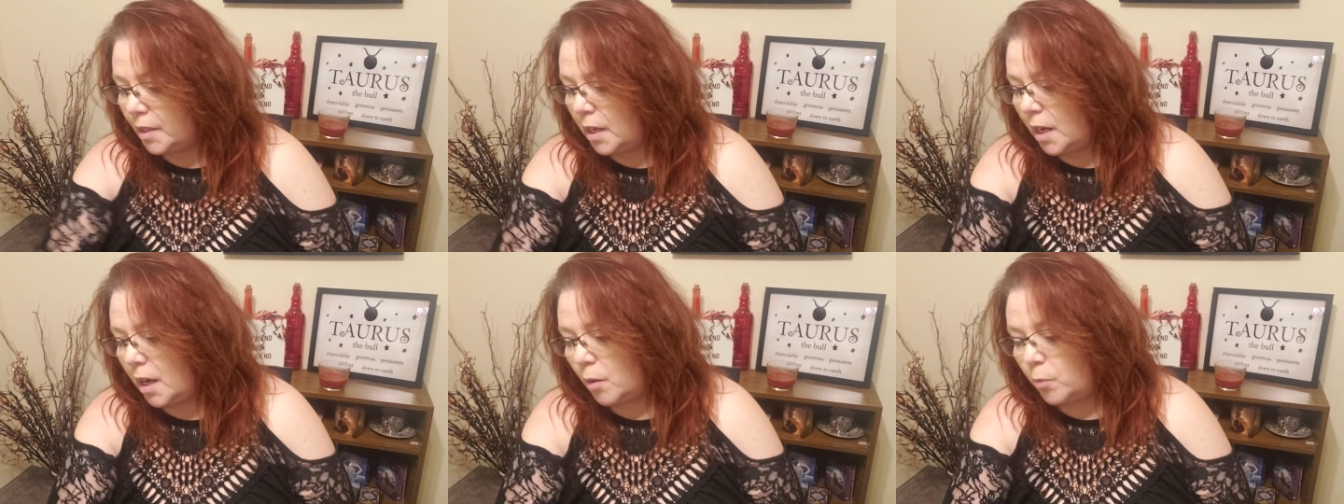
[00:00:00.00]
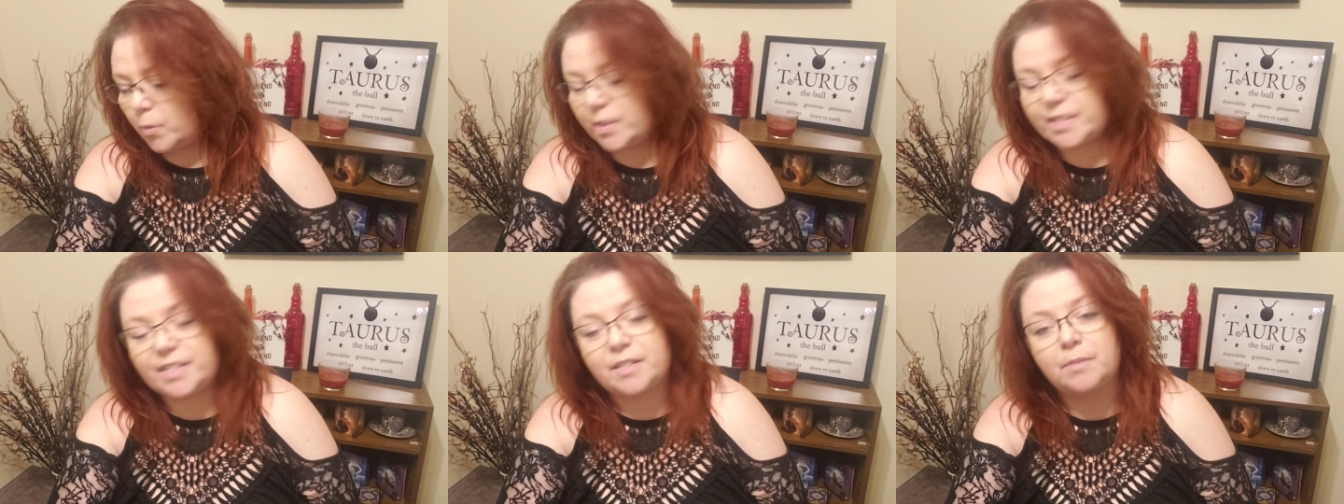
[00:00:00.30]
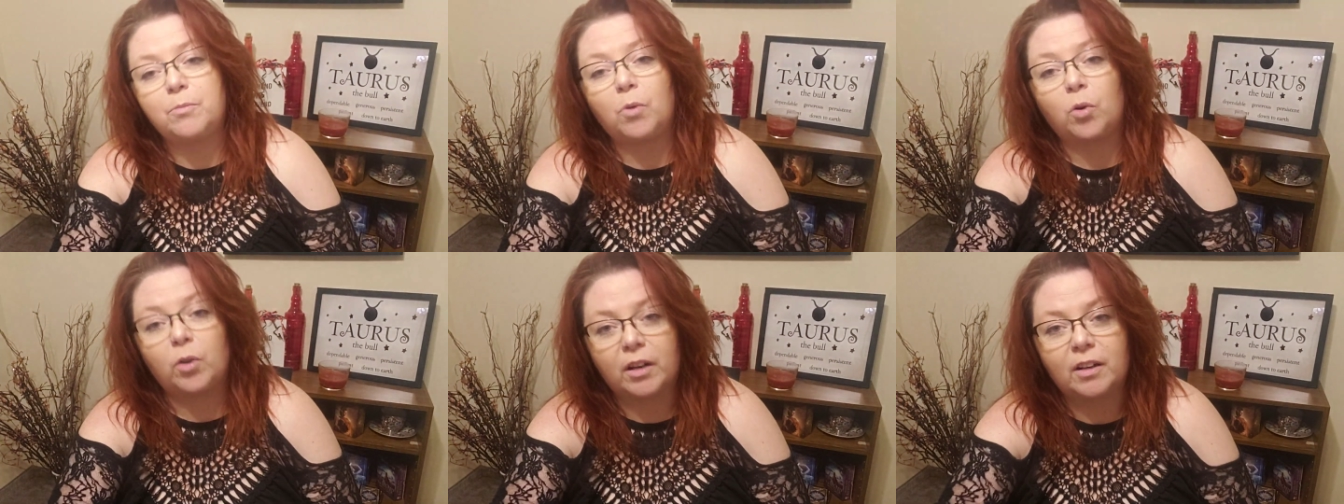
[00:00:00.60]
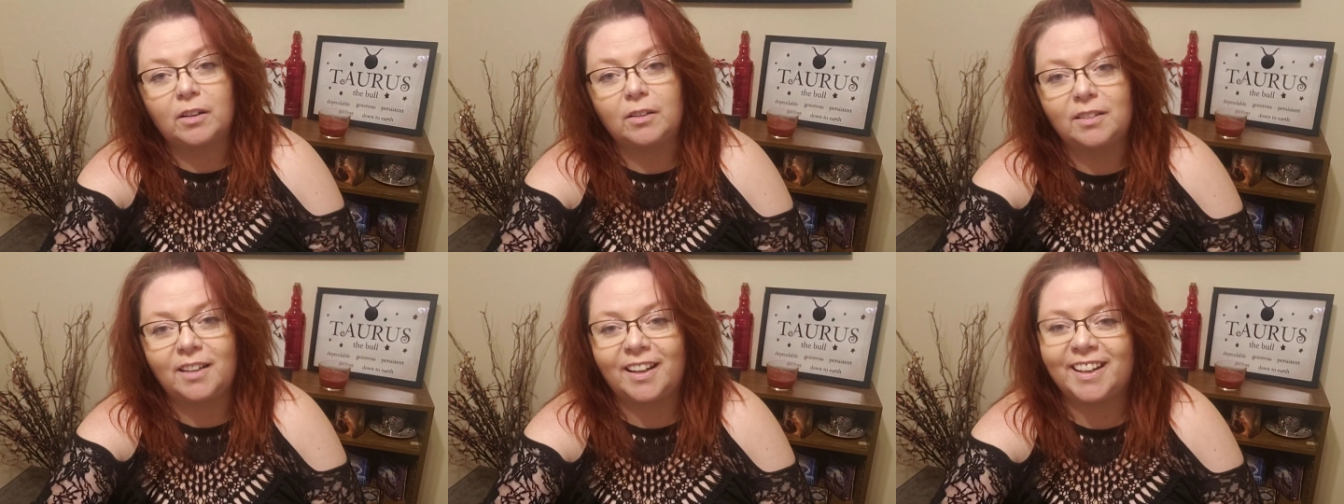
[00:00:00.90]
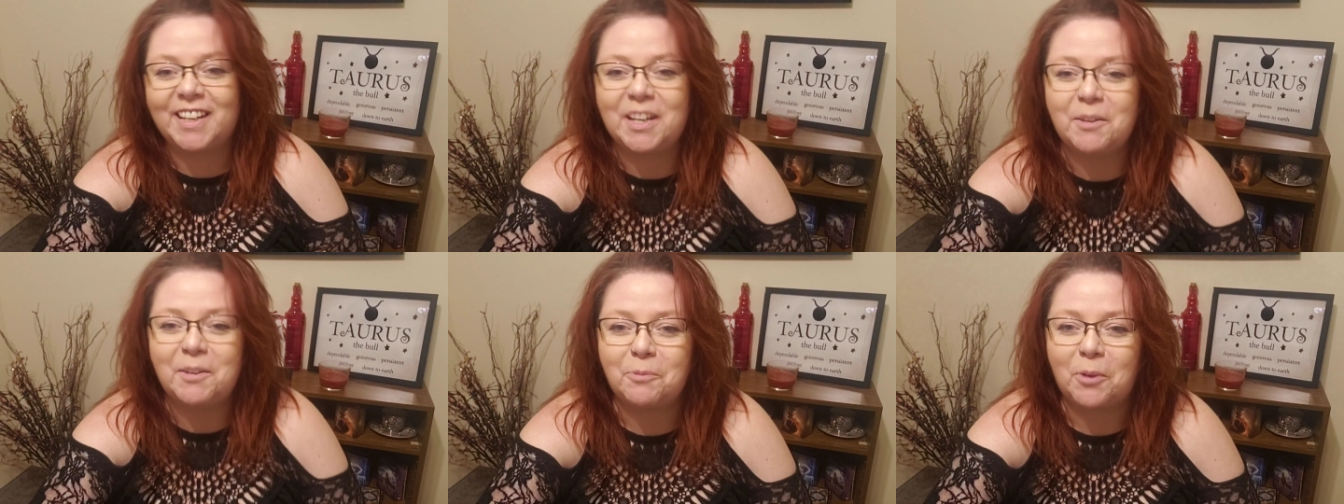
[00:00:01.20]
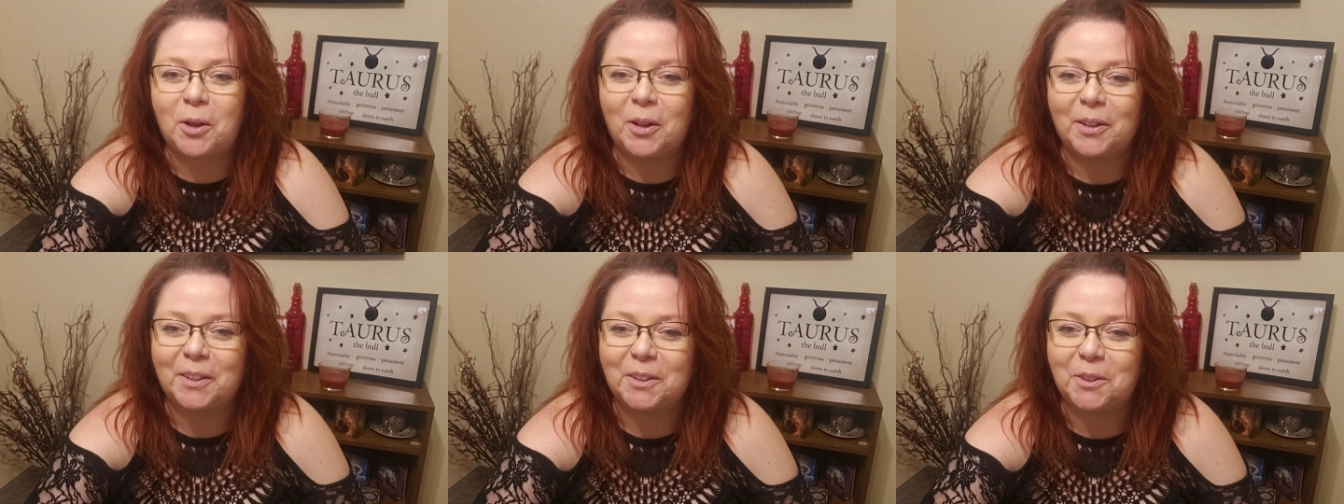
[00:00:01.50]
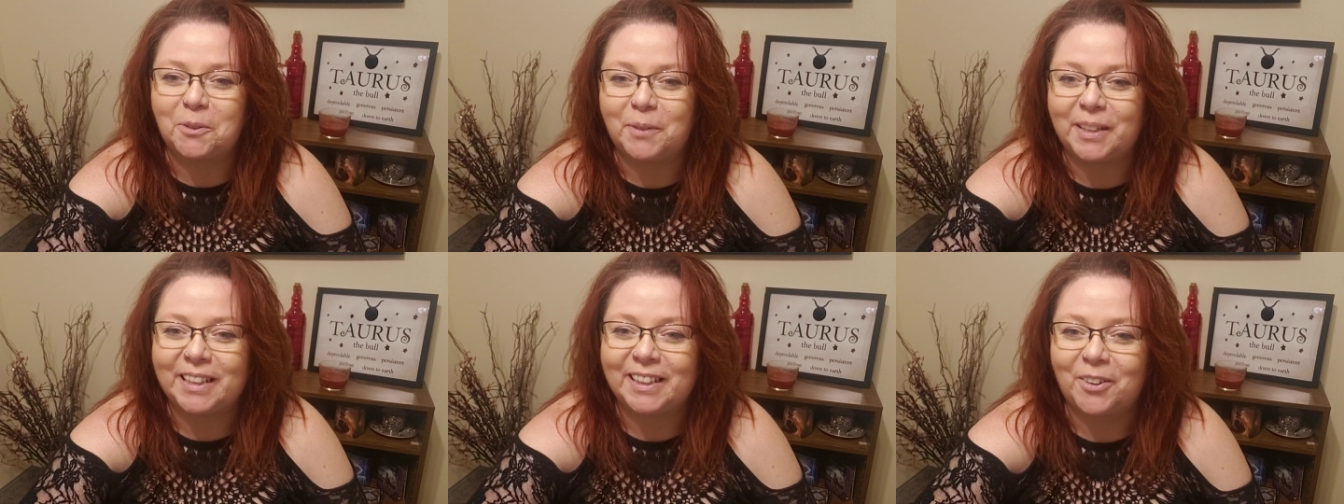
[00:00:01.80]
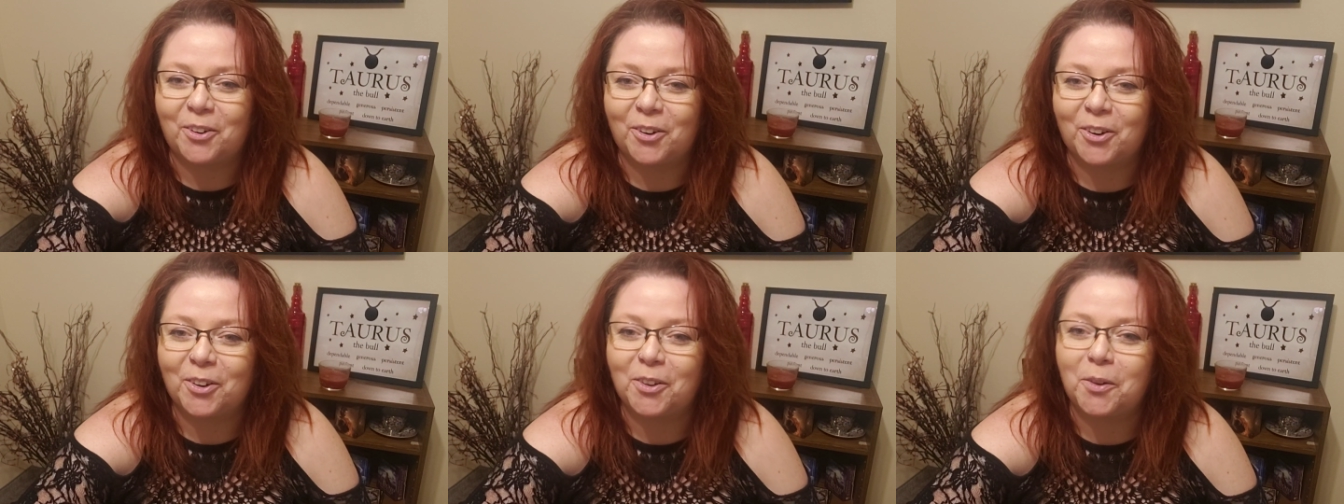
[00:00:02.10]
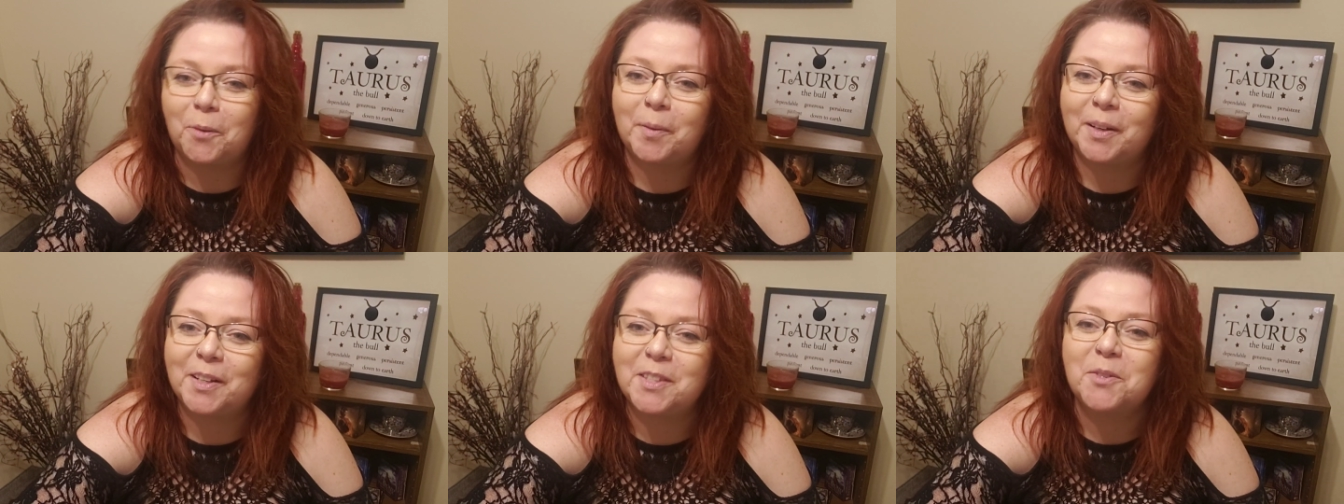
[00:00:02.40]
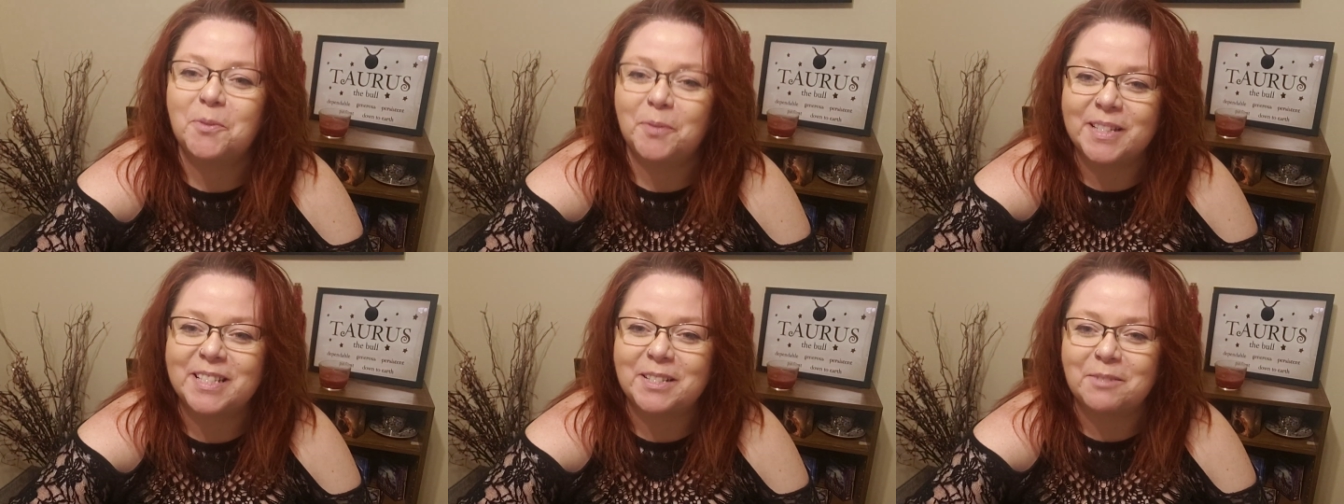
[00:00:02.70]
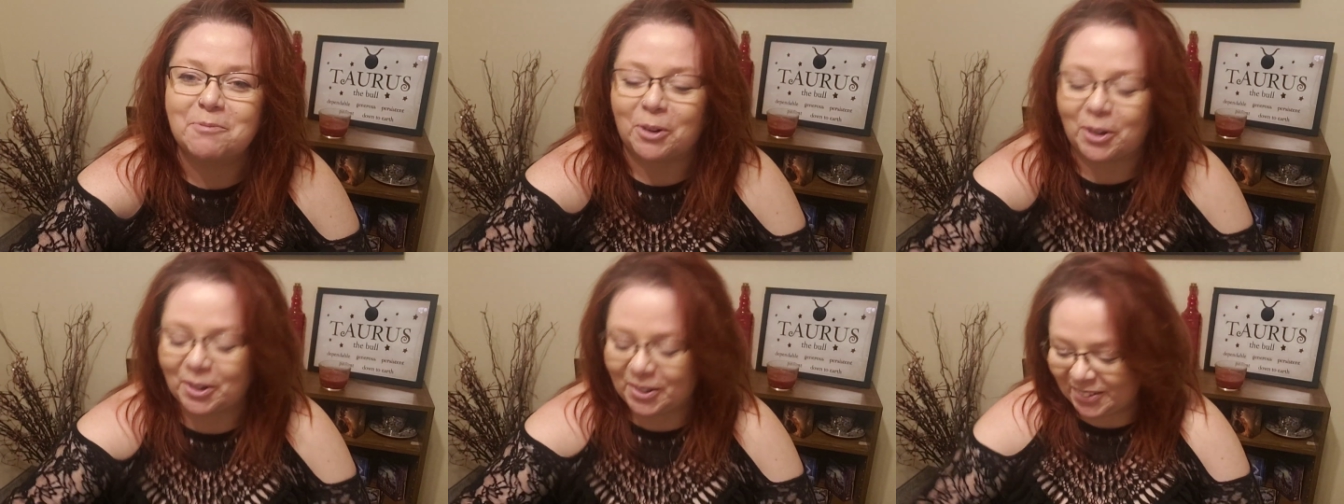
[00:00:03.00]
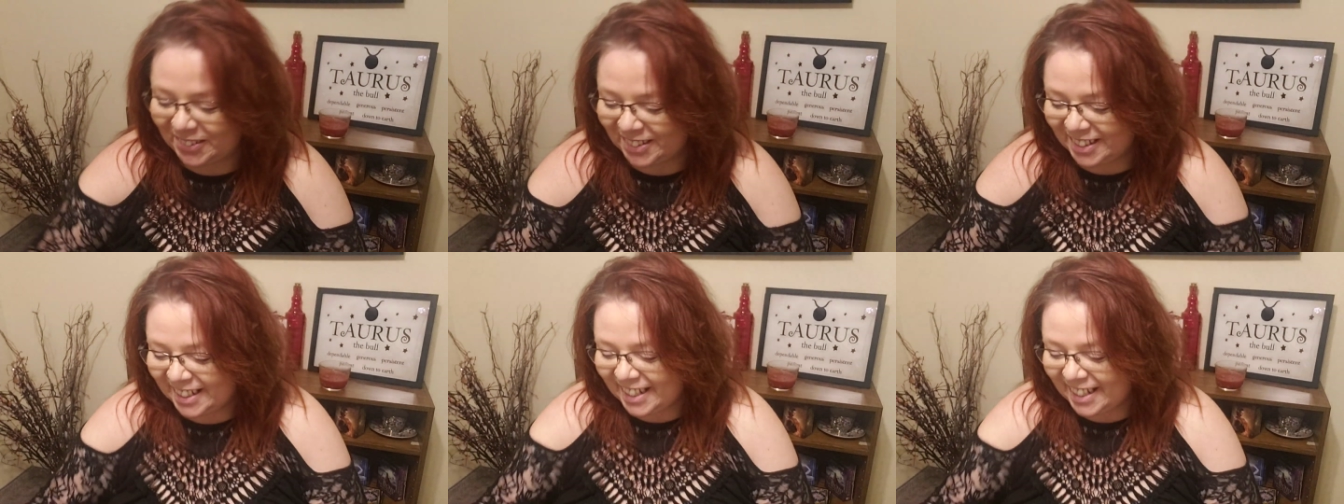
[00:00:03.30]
wisdom oracle. I keep calling it the weekly oracle, but it's a wisdom oracle.